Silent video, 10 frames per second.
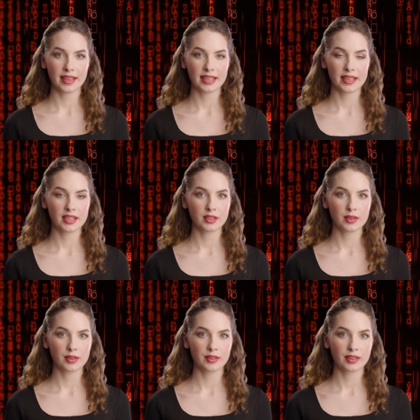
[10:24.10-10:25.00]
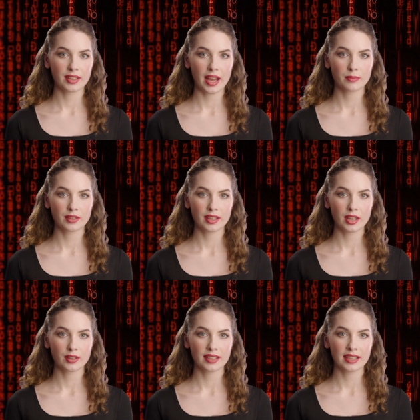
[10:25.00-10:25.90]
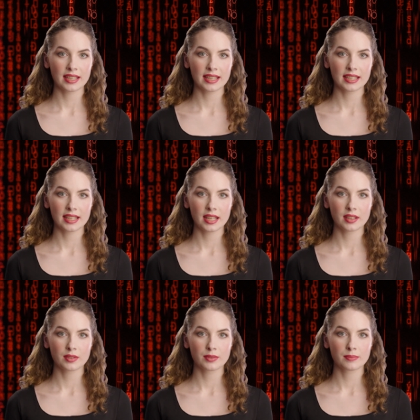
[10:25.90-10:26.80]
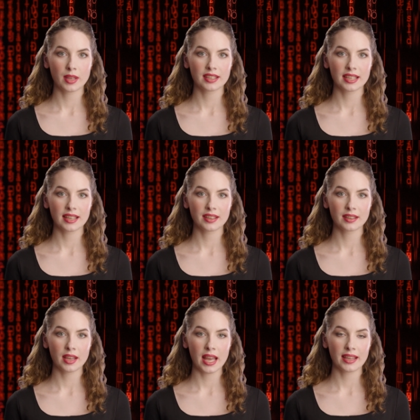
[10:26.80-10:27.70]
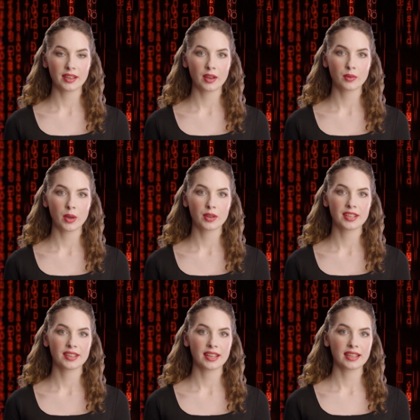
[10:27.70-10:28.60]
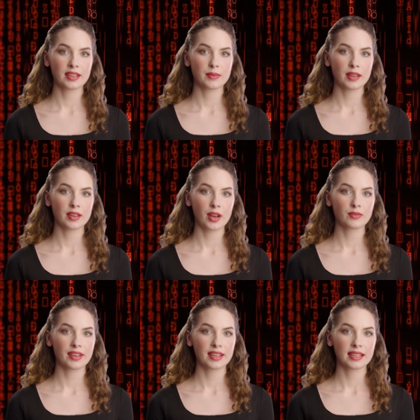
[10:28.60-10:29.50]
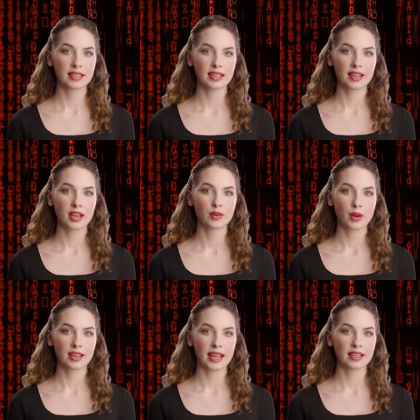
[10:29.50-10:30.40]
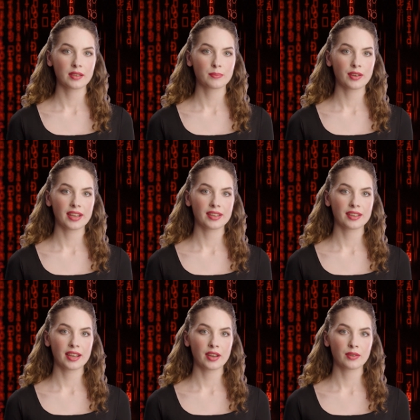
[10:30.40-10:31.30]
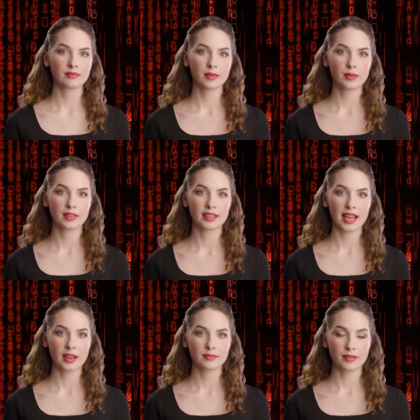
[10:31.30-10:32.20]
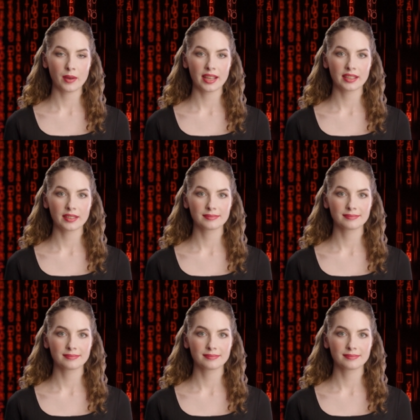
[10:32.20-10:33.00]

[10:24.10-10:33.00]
In general, cybersecurity is an ongoing process, and no organization can guarantee that they are one hundred percent secure from all cyber threats.